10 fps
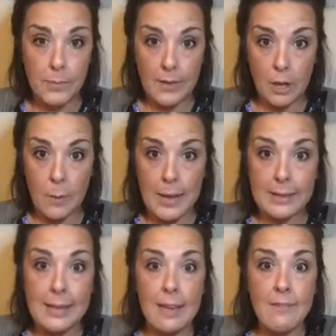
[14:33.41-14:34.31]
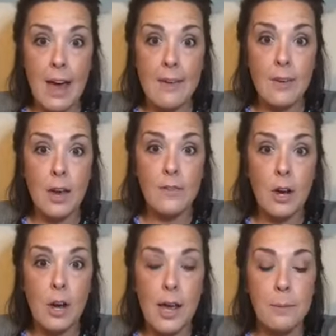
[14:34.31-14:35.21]
If you go back to day 5 of
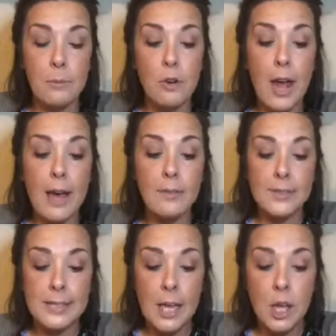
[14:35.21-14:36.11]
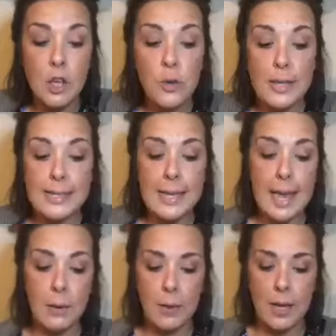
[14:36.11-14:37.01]
our crafts, you can see
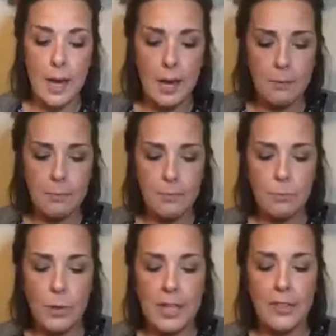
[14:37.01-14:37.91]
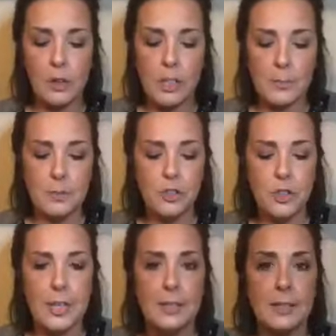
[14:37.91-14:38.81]
how we did the Christmas
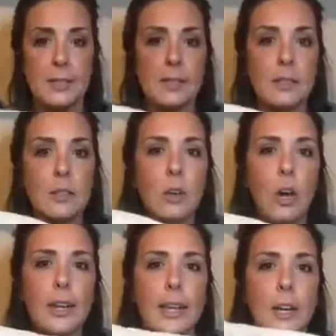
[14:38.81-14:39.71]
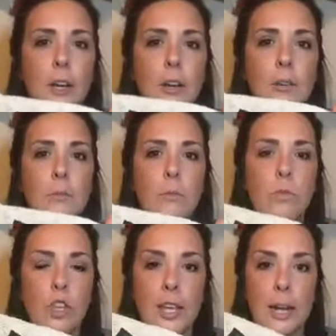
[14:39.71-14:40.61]
trees on here.
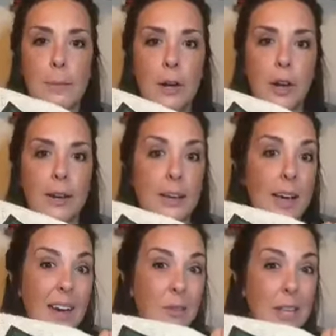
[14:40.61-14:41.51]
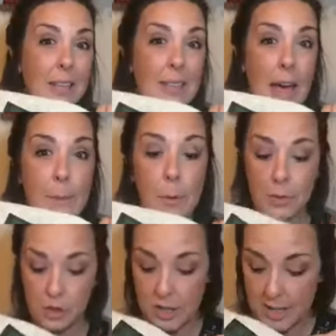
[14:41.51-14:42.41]
You can get a better idea how we did that. But we
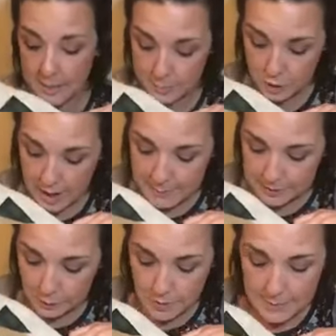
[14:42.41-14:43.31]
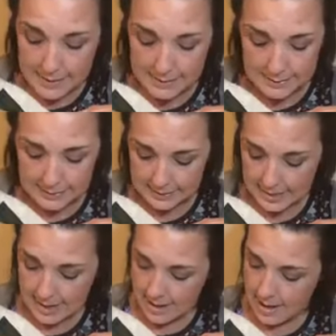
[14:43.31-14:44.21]
just cut up scraps and ribbons
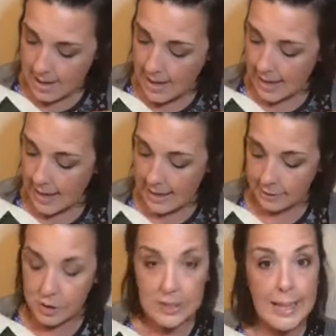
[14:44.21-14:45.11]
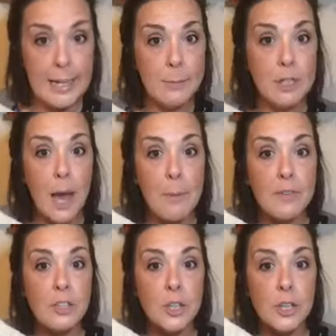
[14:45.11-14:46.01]
and just laid them on top of
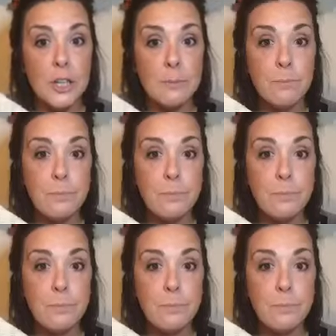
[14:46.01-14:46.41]
each other.